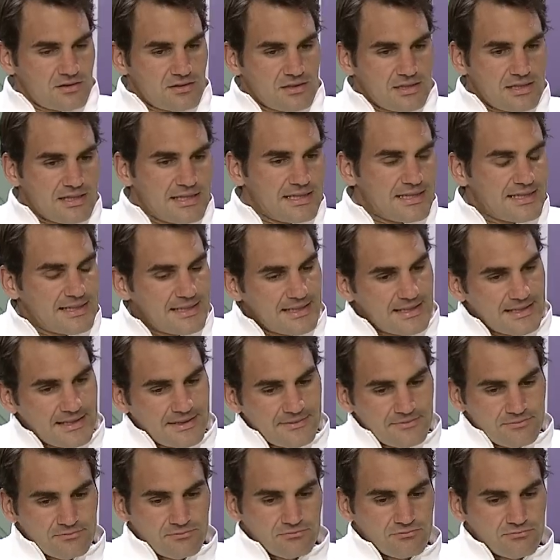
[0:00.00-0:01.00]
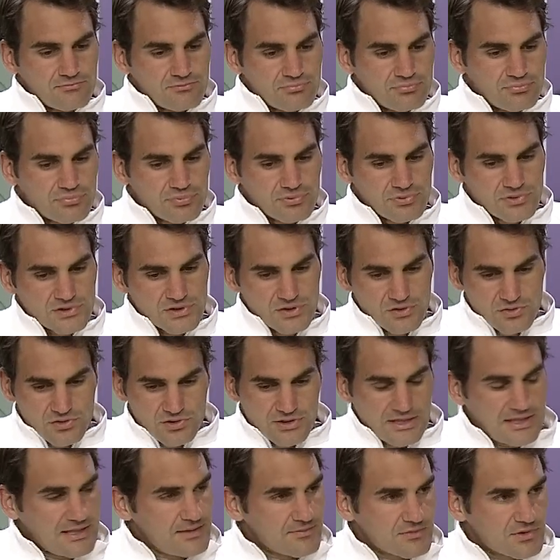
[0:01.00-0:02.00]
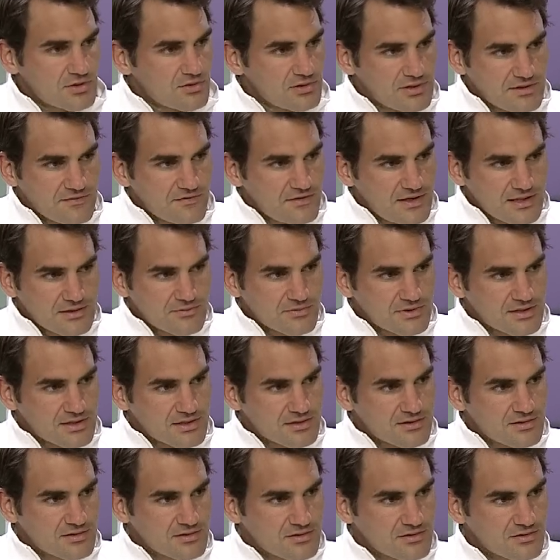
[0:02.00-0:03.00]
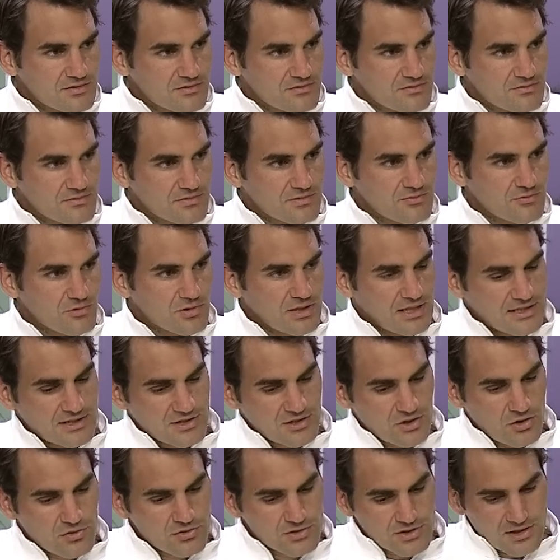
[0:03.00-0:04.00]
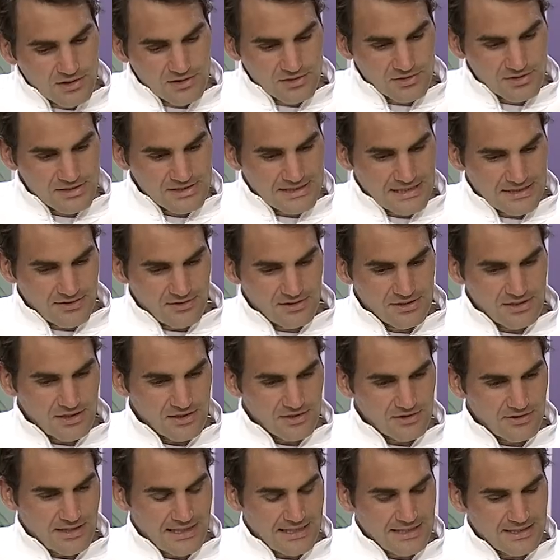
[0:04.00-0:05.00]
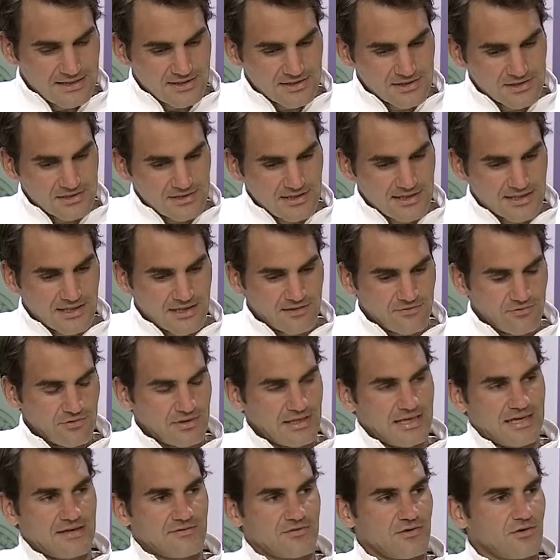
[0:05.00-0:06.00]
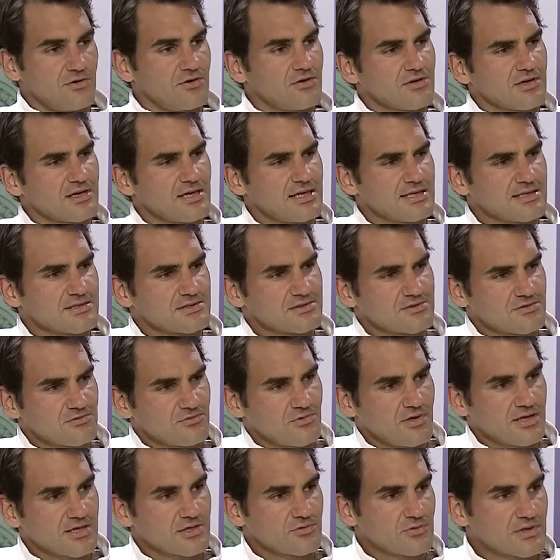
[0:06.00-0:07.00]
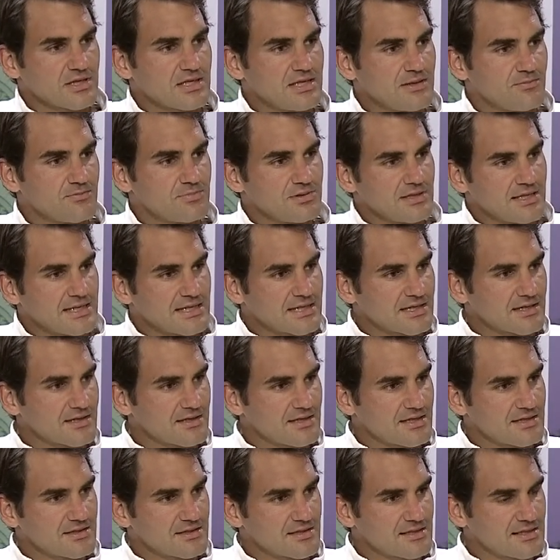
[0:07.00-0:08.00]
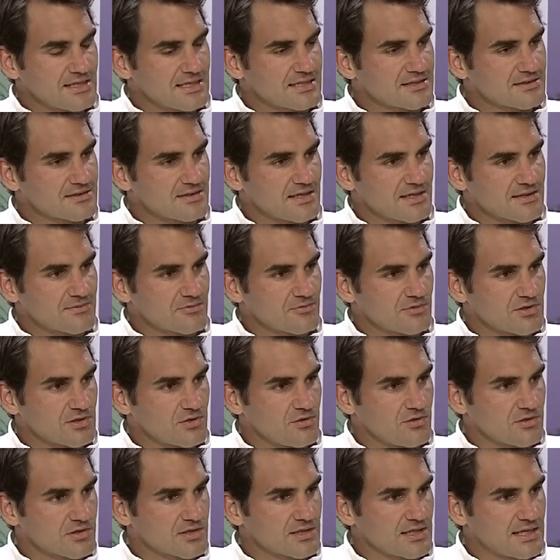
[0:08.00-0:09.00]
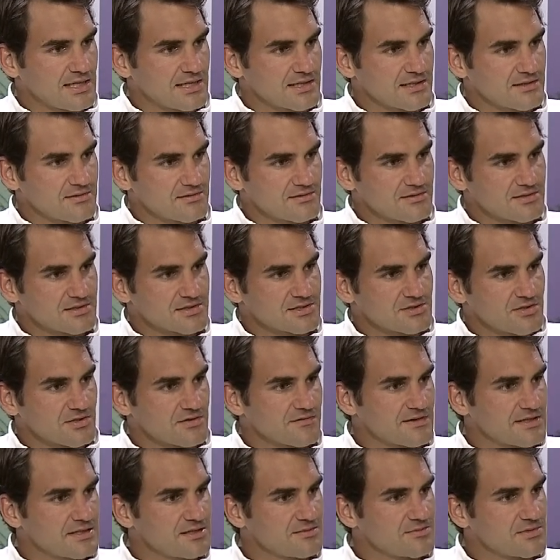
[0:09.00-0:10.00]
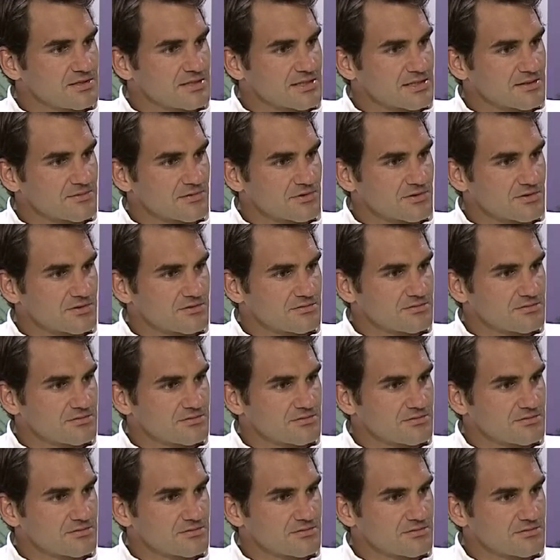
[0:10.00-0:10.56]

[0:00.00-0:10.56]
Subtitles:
So today I'm totally fine with it. What I don't understand, on the other hand, is like if we have Hawkeye, so why do we keep playing in the nighttime when Hawkeye is not available anymore?